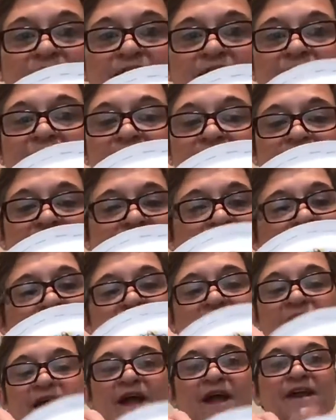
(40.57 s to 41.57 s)

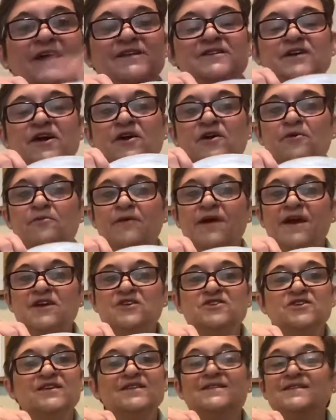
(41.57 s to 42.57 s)
anything, any
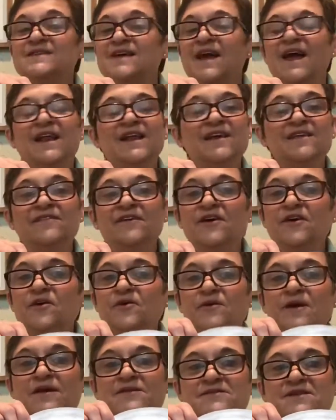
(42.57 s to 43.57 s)
decorations,
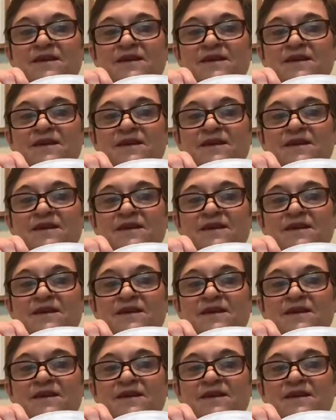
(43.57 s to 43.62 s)
anything